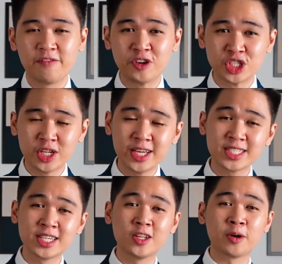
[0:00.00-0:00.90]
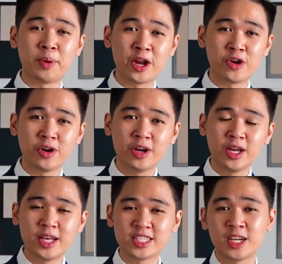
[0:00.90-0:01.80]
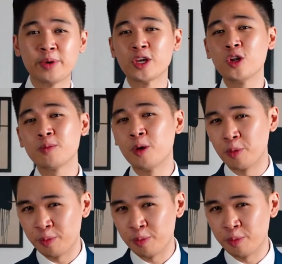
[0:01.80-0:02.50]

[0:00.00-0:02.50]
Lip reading: Visually, it's gonna look better, it's gonna make you look more